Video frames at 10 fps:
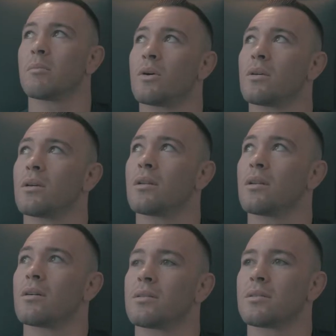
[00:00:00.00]
a million. You
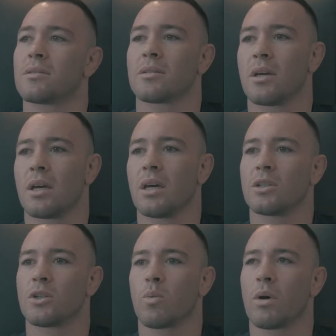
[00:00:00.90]
know, it's just it's
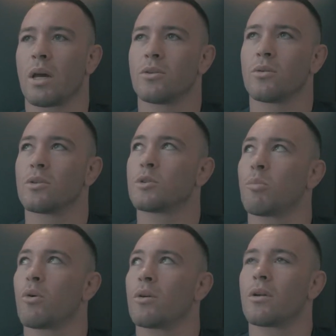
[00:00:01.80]
just what I do to the
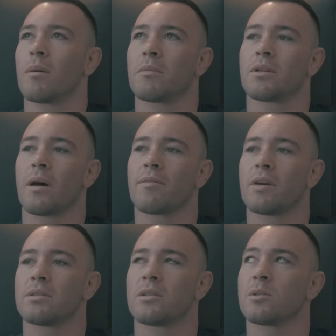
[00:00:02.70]
sport. You know, I'm the top
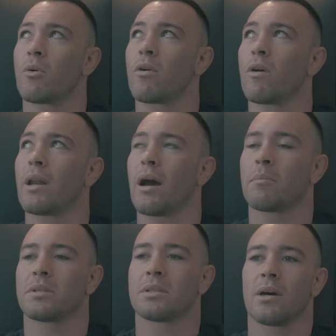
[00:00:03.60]
face of the sport right now.
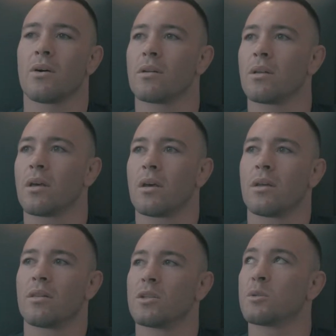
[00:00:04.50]
I'm selling
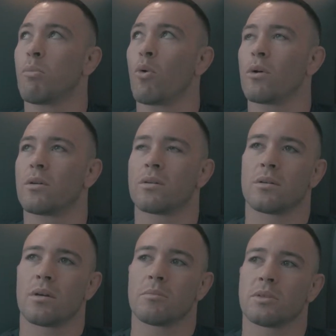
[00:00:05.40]
the sport,
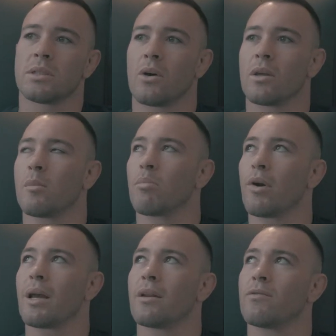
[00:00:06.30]
the I'm selling the
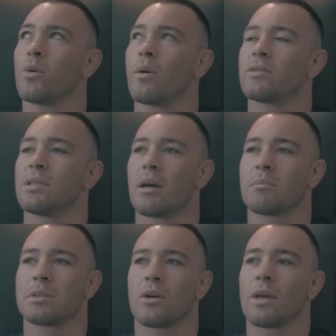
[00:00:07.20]
brand of U F C, I'm
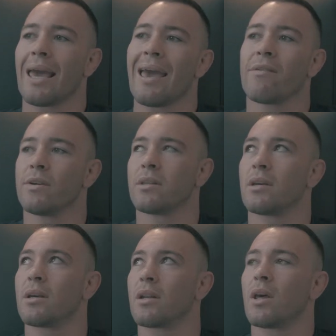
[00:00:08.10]
selling
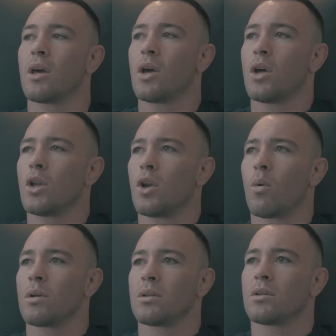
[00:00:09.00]
everything, and no
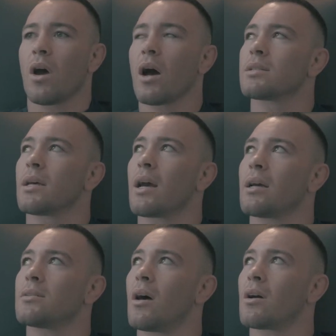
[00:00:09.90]
one talks like I
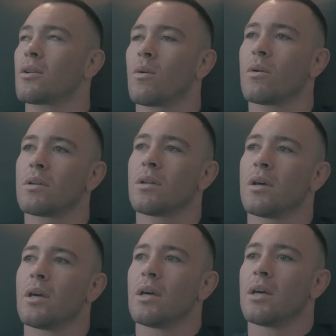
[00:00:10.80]
talk, no one
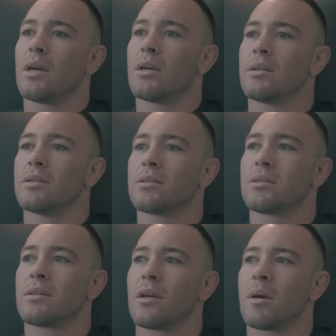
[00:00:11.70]

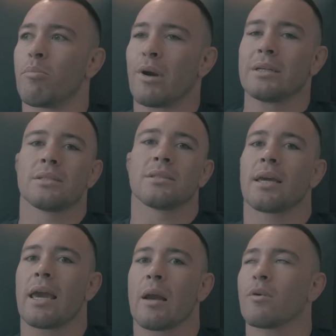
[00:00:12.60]
is embraces the
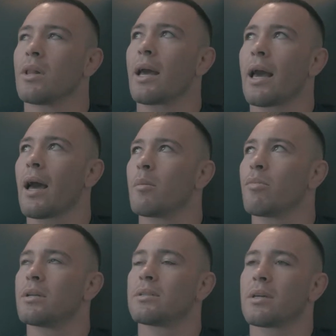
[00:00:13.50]
camera like I
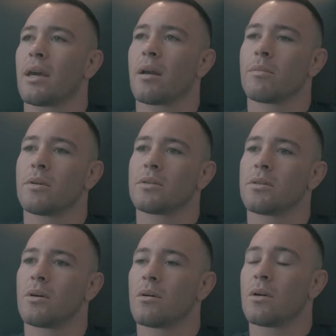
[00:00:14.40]
embrace the camera,
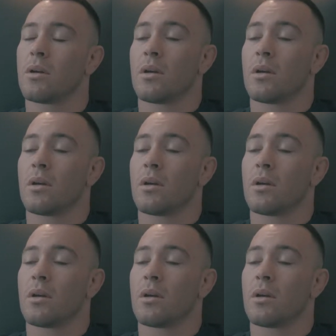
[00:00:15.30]
so,